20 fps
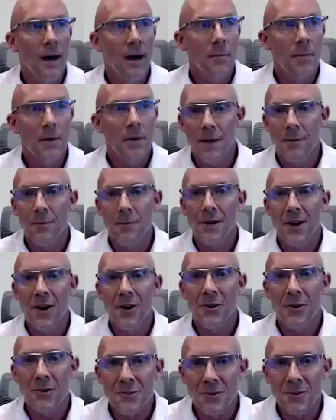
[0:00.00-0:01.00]
But then when it all
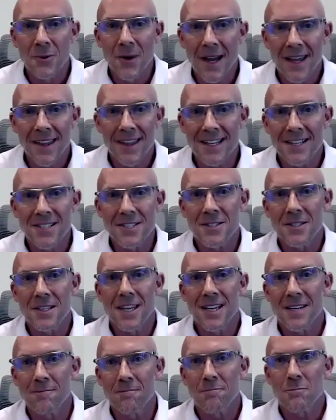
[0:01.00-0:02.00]
goes away, they just
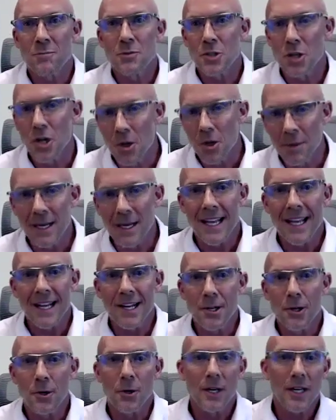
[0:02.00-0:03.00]
get
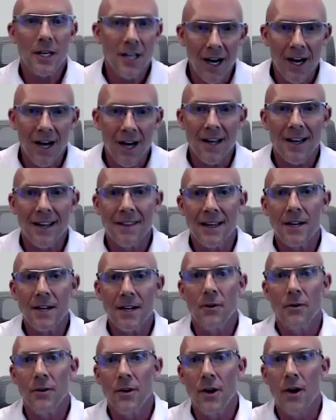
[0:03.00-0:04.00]
terminated or cut, and they
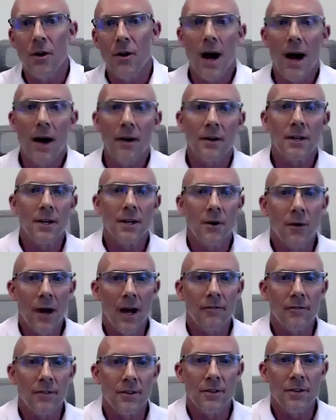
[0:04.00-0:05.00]
don't know how to go
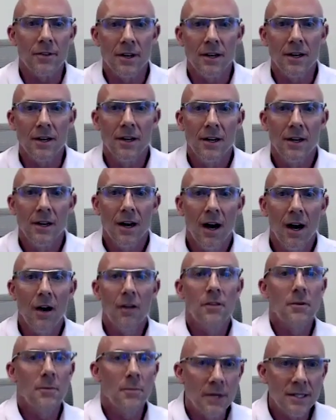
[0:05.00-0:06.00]
after the
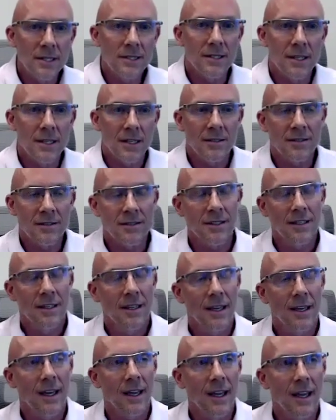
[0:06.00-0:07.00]
other business.
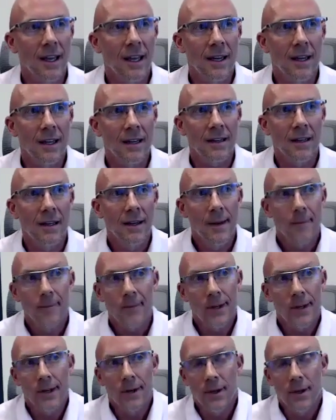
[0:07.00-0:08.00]
And,
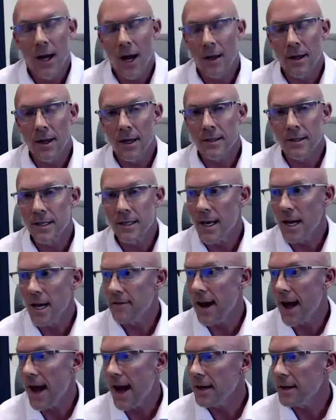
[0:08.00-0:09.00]
you know, I'll tell you, I've
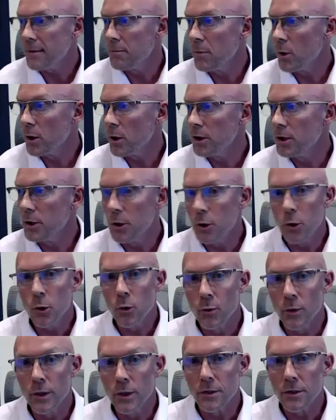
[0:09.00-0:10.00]
added more
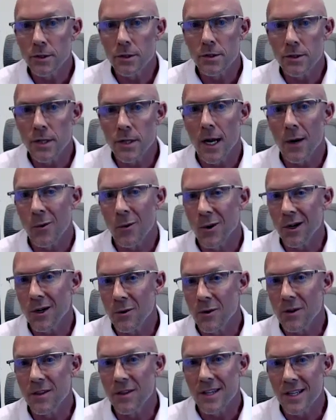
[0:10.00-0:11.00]
new realtors that I work
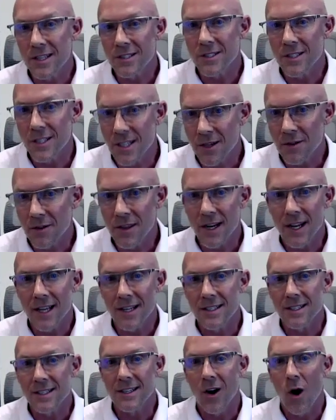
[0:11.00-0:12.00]
with this year than I
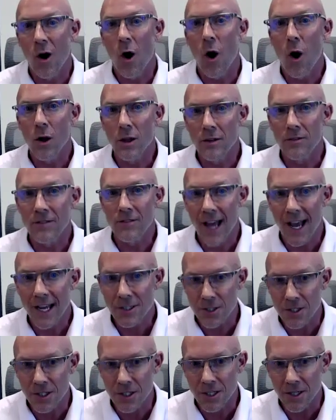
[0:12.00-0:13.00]
did all of
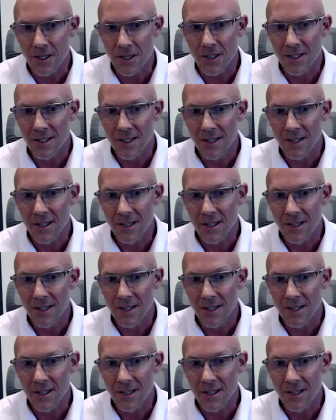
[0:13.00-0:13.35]
last year.